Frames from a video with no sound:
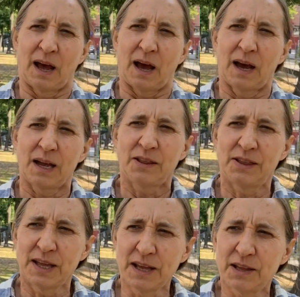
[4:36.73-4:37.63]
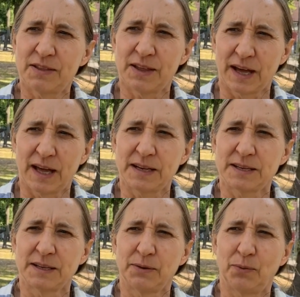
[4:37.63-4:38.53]
I think that
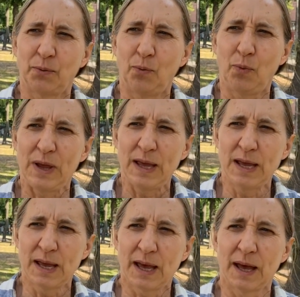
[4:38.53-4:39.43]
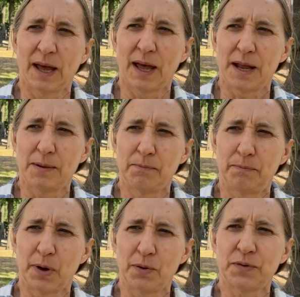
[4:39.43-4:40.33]
we can
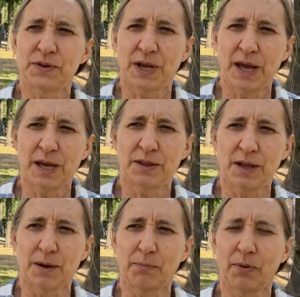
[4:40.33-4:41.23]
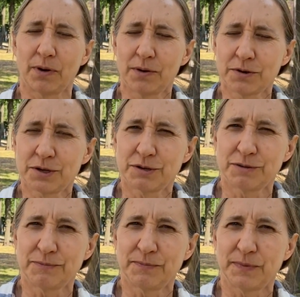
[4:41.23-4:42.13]
both take the approach,
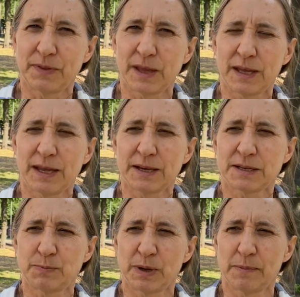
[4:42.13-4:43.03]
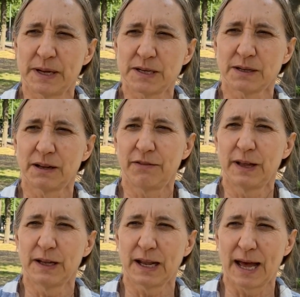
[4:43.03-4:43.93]
the experimental
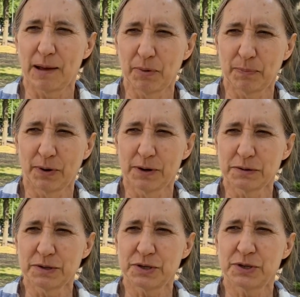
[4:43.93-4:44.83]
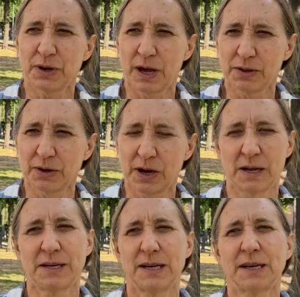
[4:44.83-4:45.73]
living lab approach, to other
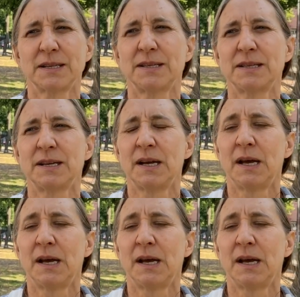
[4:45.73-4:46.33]
contexts,